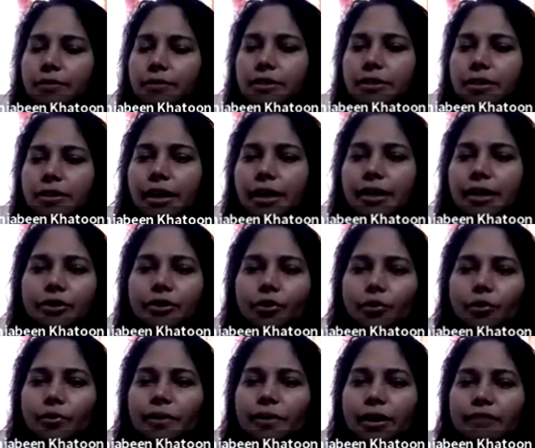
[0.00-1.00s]
Travel
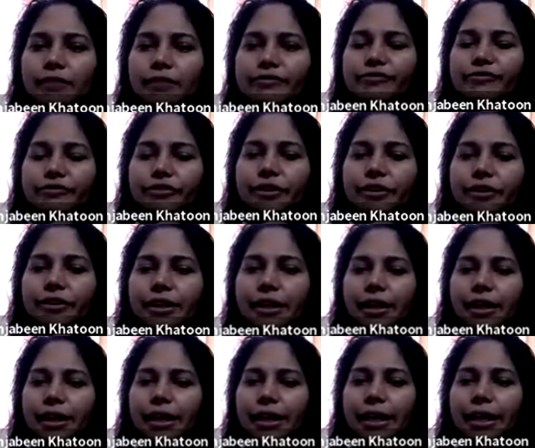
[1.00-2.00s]
dry, no rough.
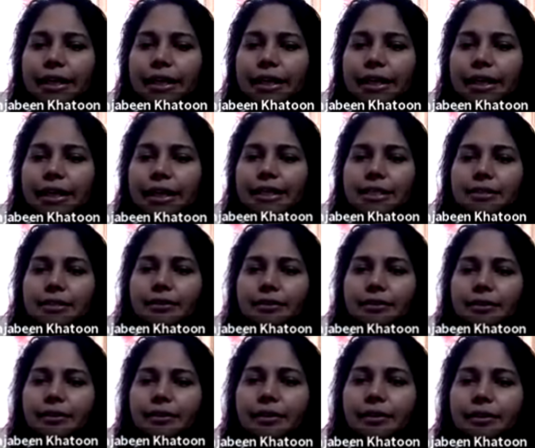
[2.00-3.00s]

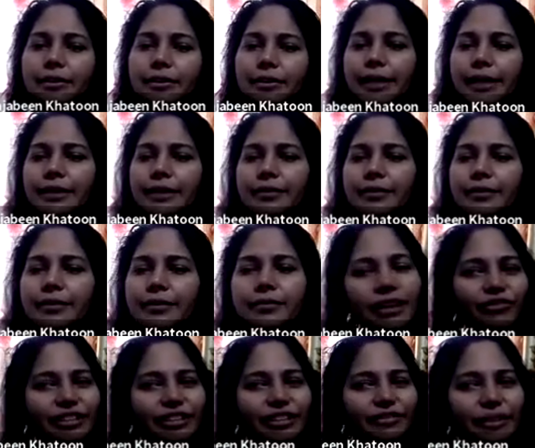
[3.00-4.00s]
And uh, like
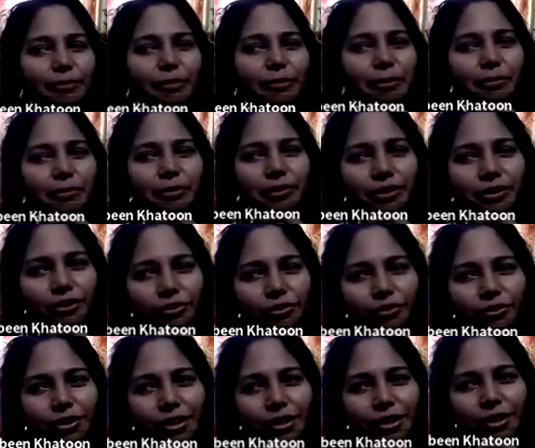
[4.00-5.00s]
roughly when people,
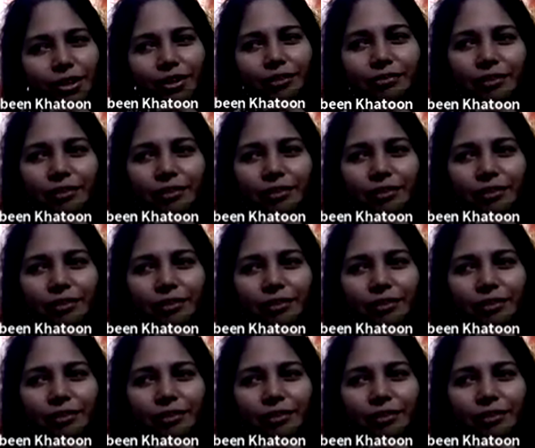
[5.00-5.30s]
you know,